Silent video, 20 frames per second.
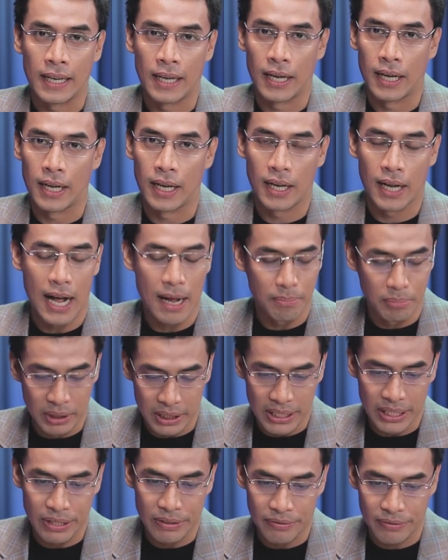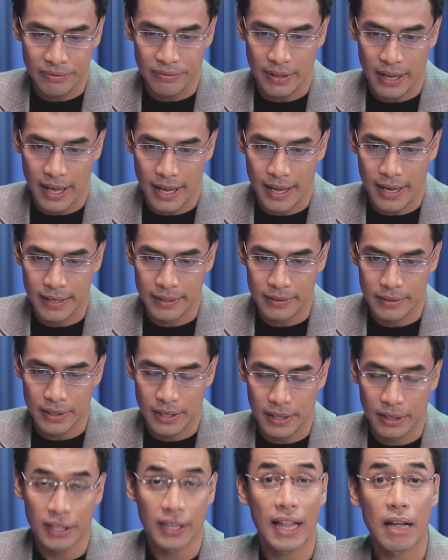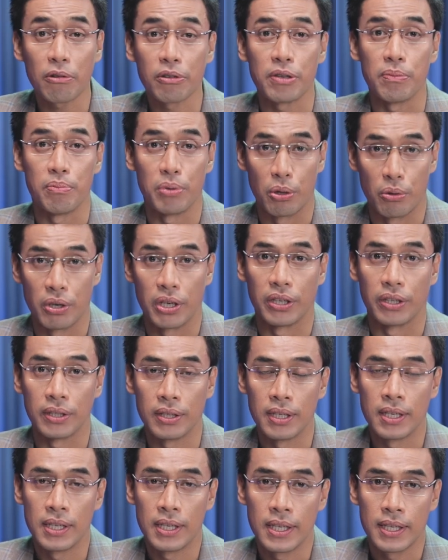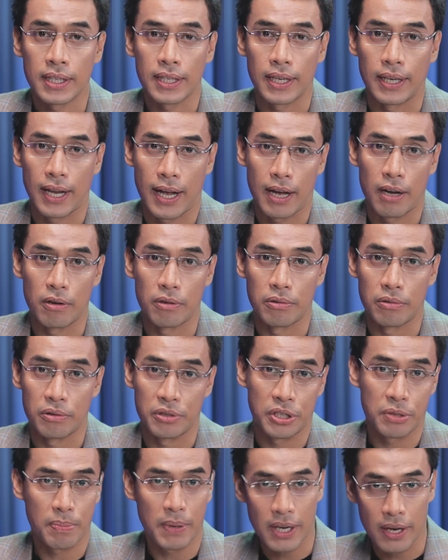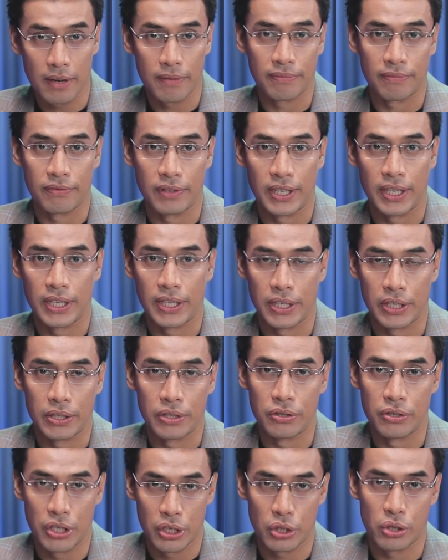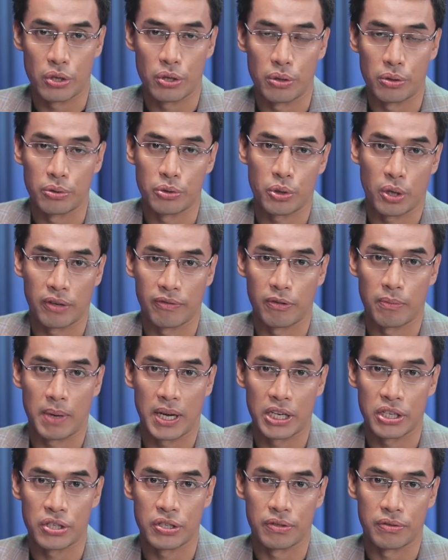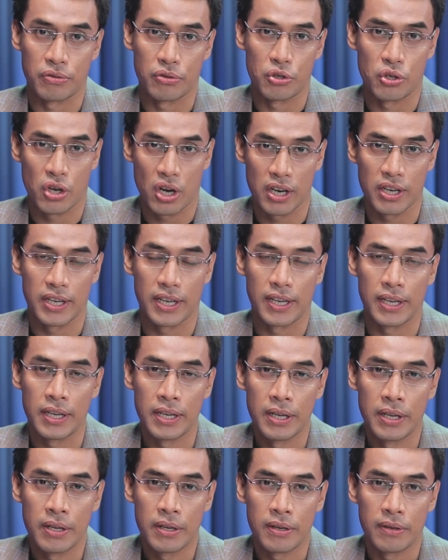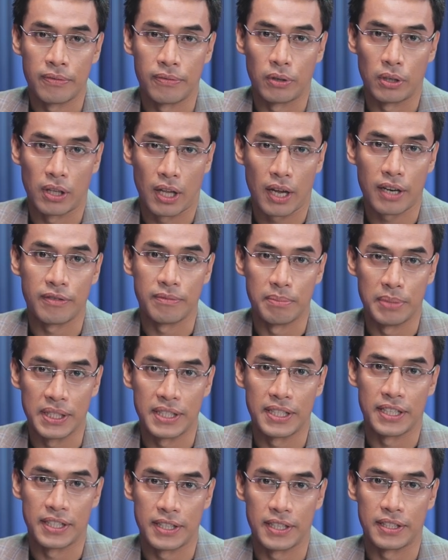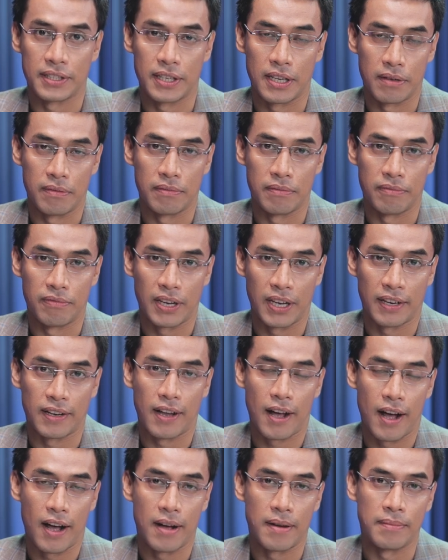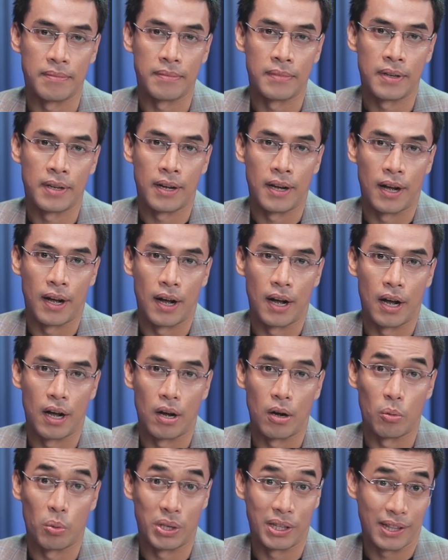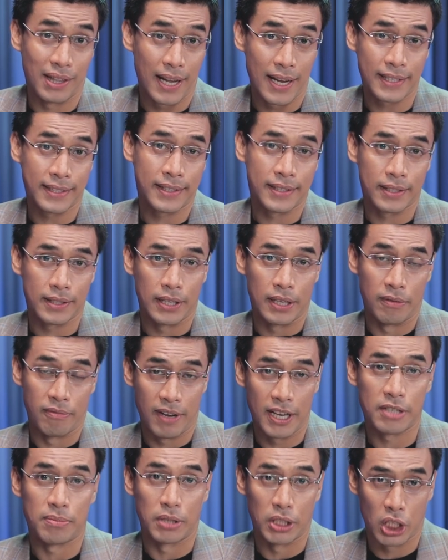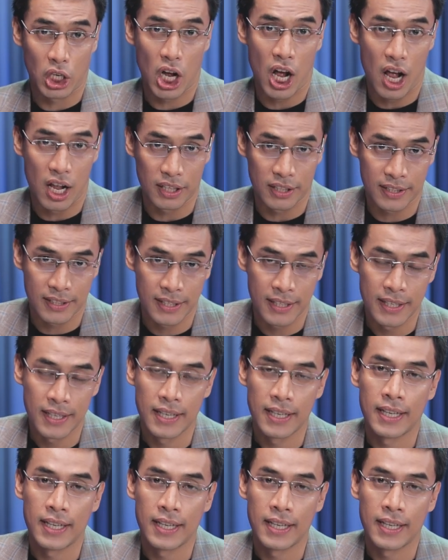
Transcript: I believe that cloud computing can help speed up the digital transformation journey for a lot of businesses in Vietnam with less investment cost.